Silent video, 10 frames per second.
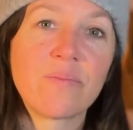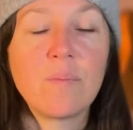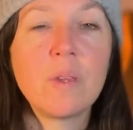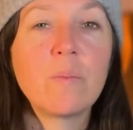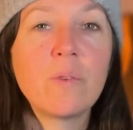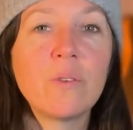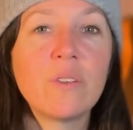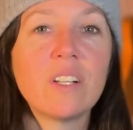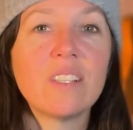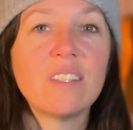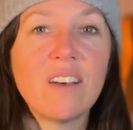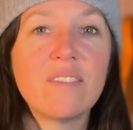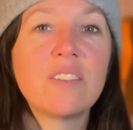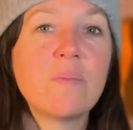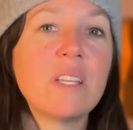People
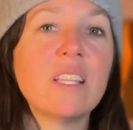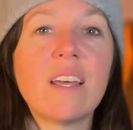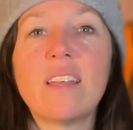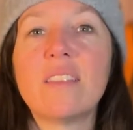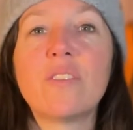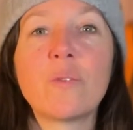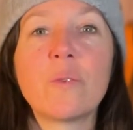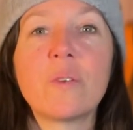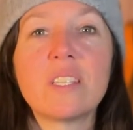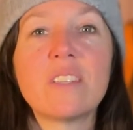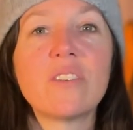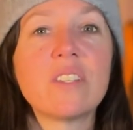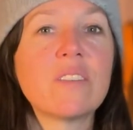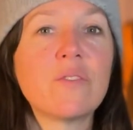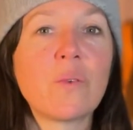love to be led through a
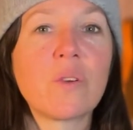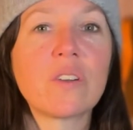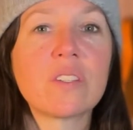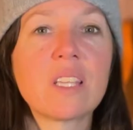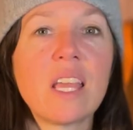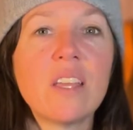series of doors